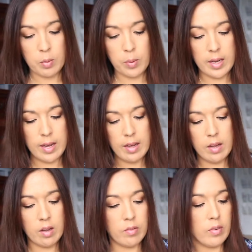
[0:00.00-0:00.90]
we
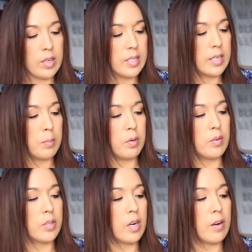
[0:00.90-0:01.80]
have a sample
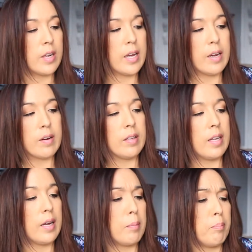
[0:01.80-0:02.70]
of the Cartier
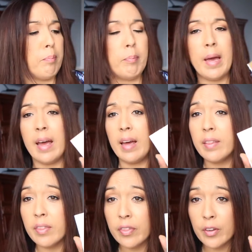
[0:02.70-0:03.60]
La
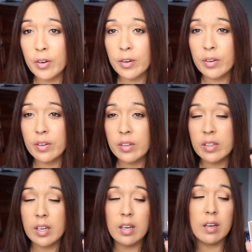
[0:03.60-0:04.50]
Panther
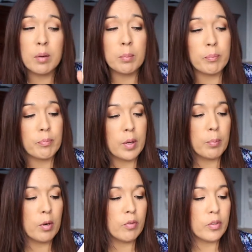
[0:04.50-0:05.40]
um,
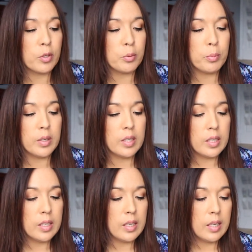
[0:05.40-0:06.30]
perfume.
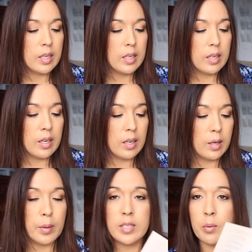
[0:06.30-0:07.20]

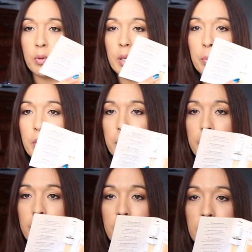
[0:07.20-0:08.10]
Uh, it's a really pretty
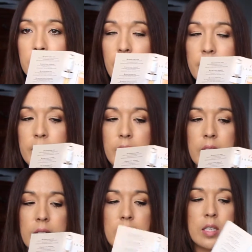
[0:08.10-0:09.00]
bottle. I think
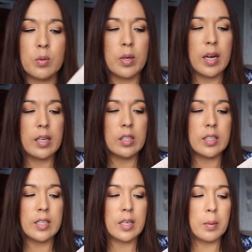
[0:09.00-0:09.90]
this one, I
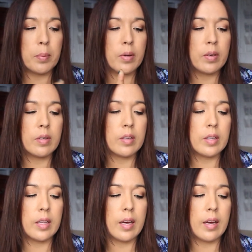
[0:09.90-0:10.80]
looked it up,
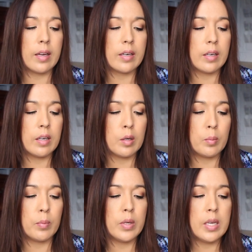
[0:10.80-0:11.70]
that
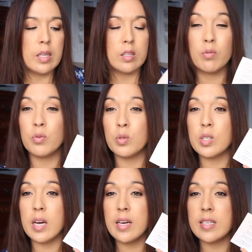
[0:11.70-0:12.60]
um, the full
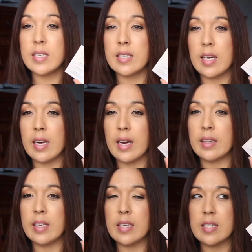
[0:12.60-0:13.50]
size is, I
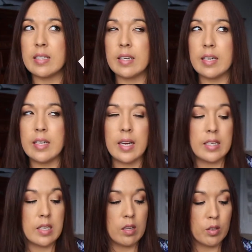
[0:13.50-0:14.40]
think it's
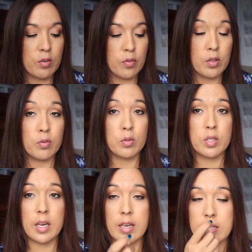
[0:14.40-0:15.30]
ninety-eight dollars for the full
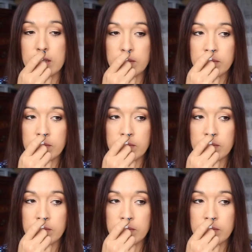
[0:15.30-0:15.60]
size.